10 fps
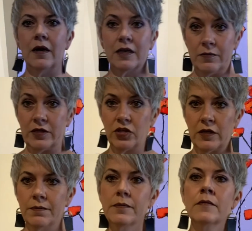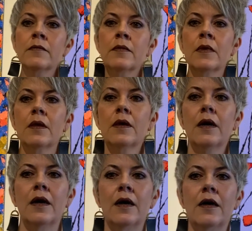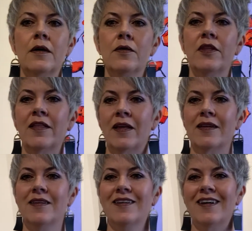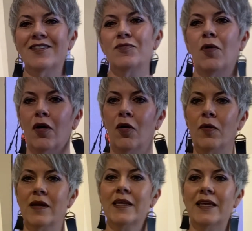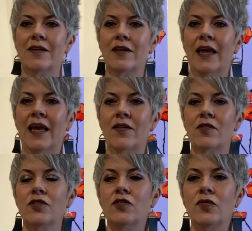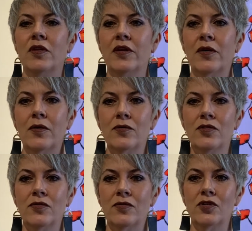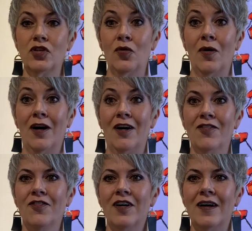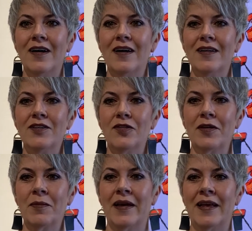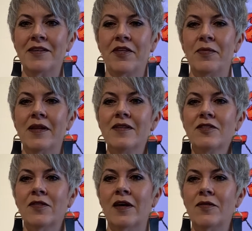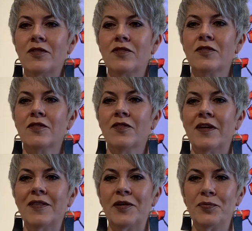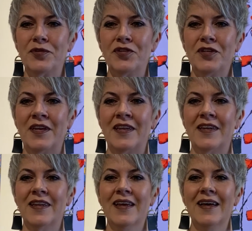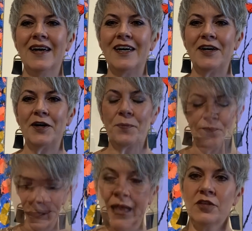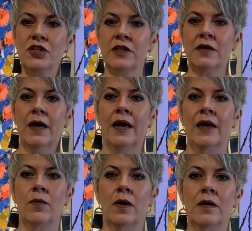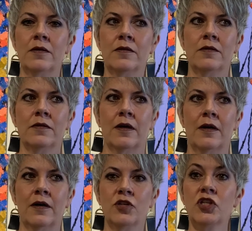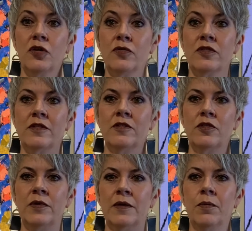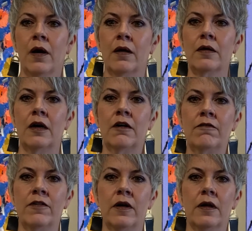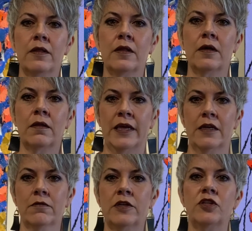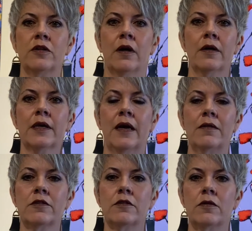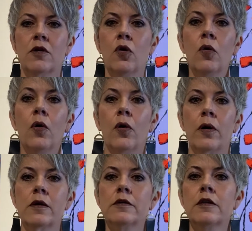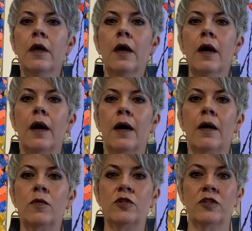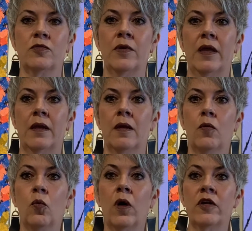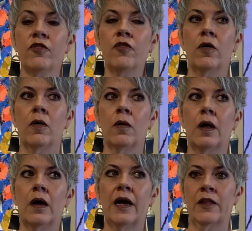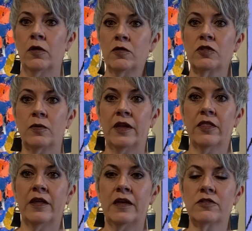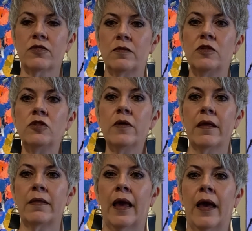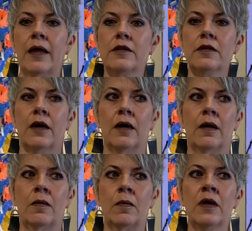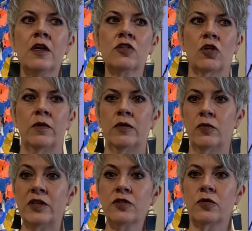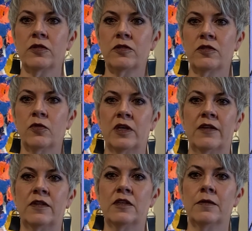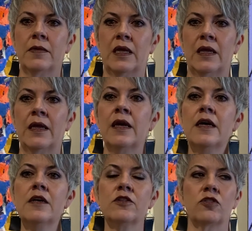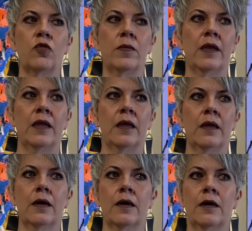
a commission. They let us borrow it here to hang in the studio to show off during my exhibit, so that was greatly appreciated. Last year I was chosen to be part of the Lake Region Art Council cohort, which has been wonderful. I learned so many things from doing that. So many resources were given to me, so many